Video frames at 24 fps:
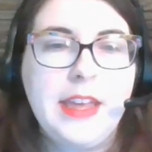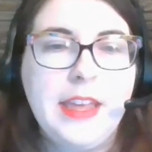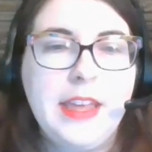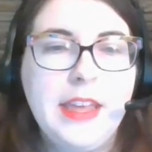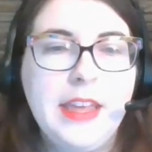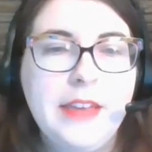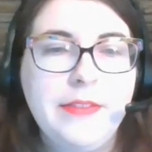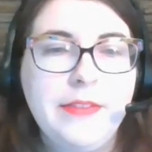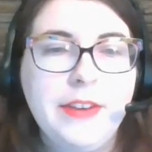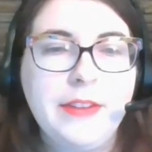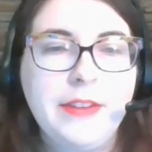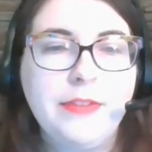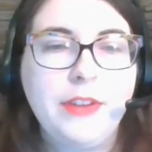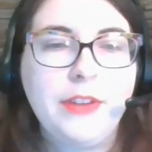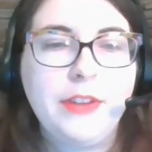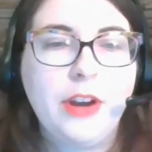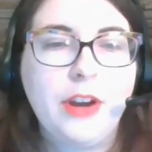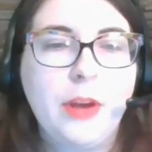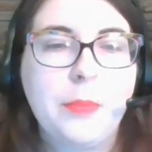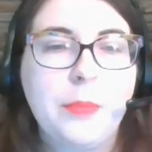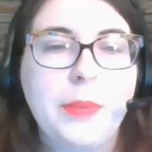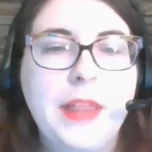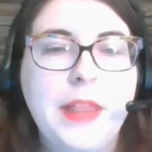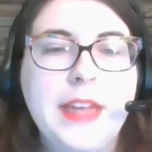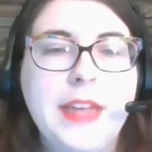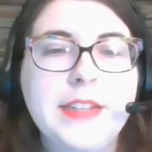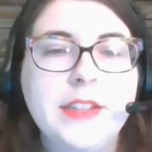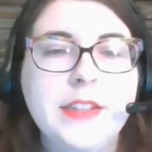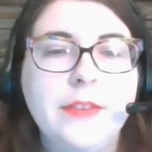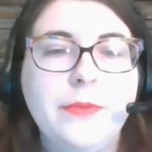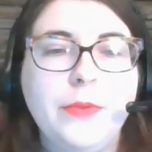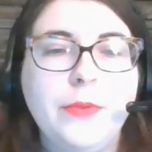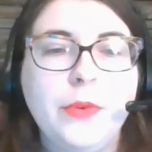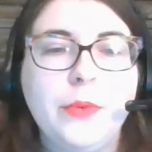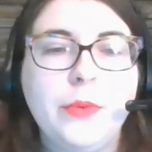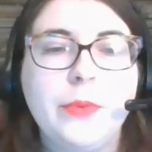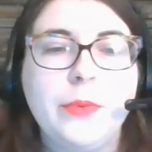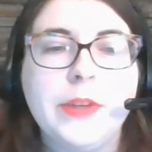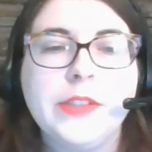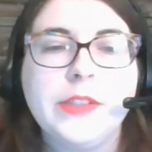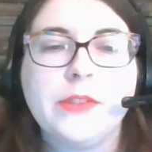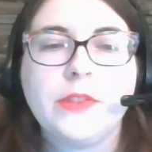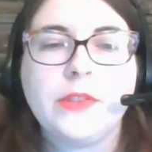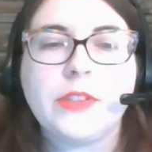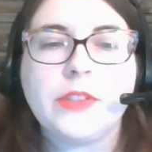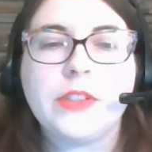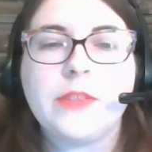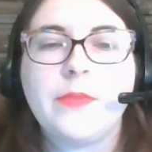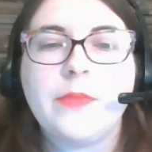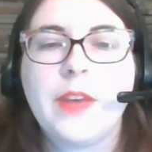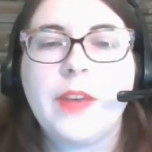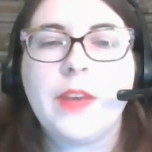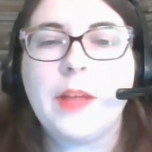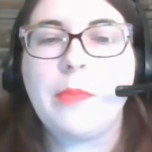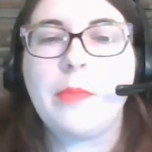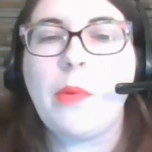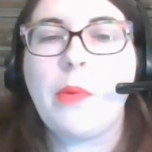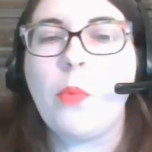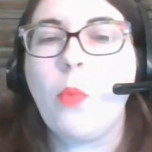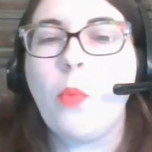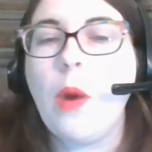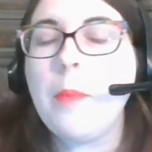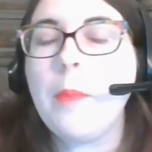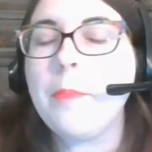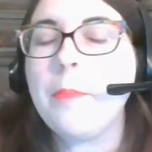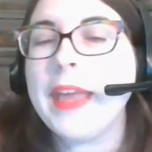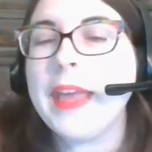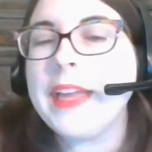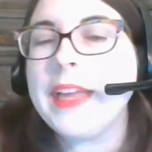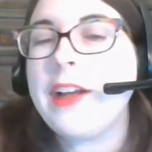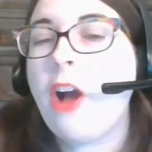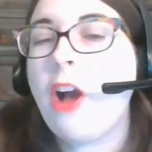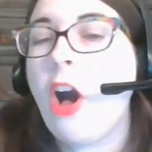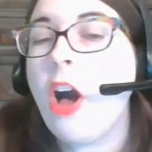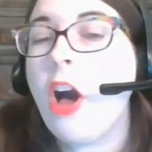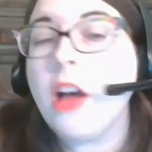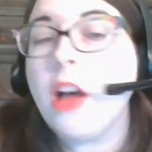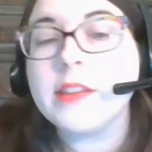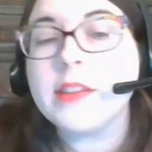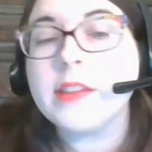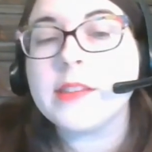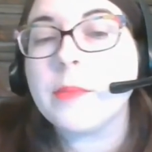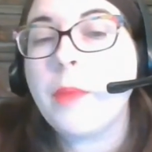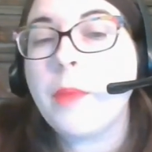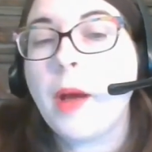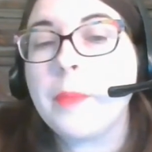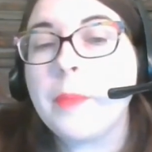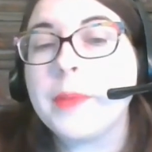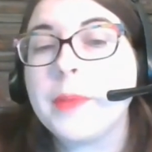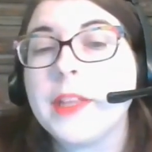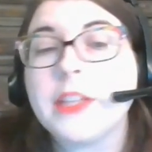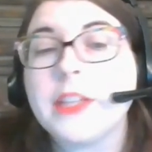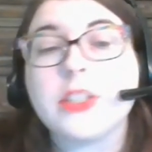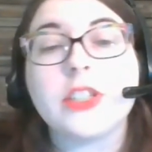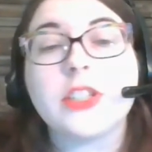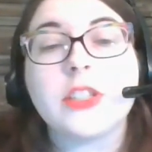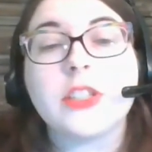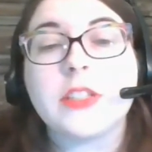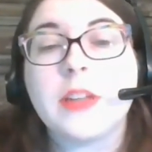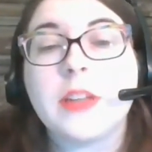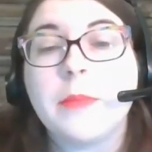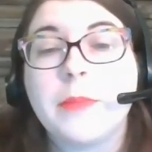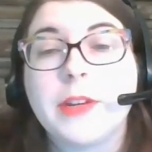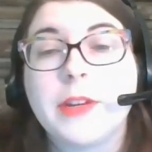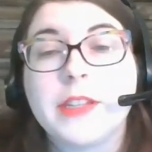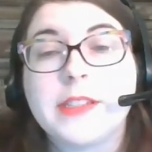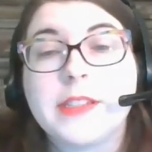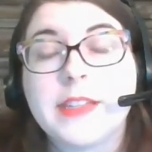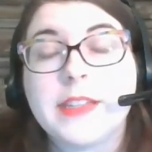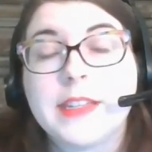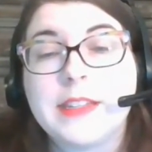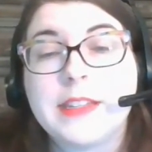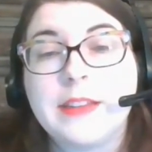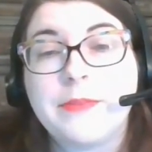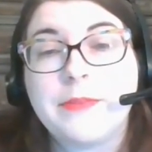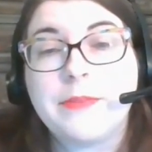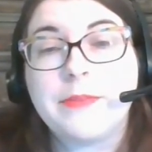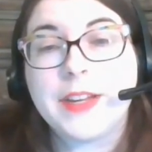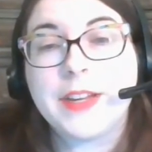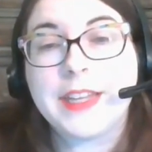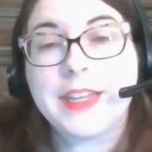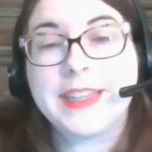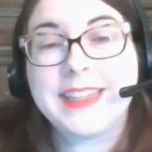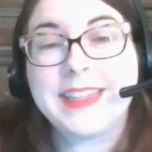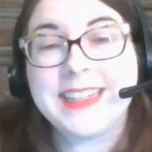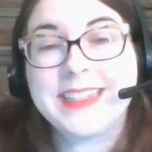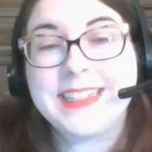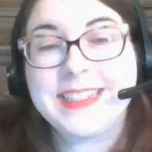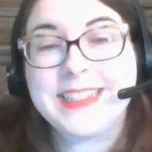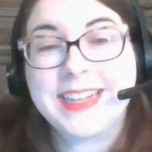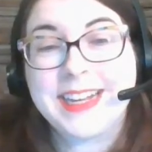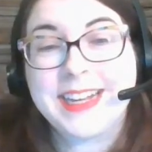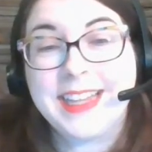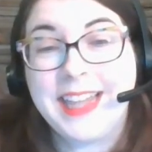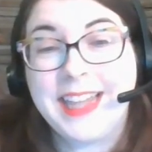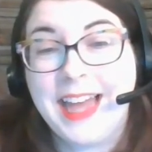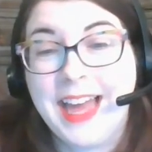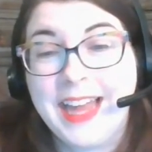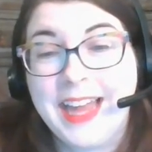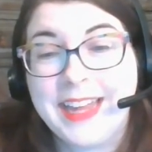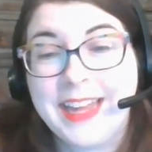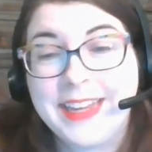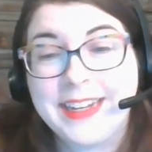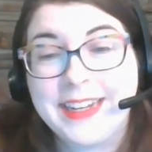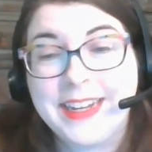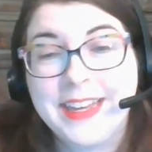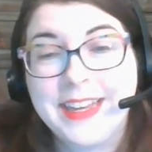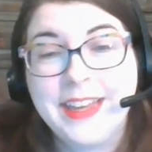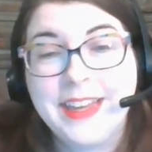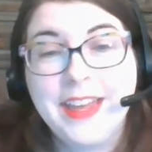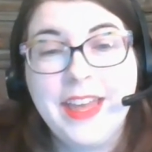Even if there are plenty of food resources available, what might cause a population's number to significantly decline?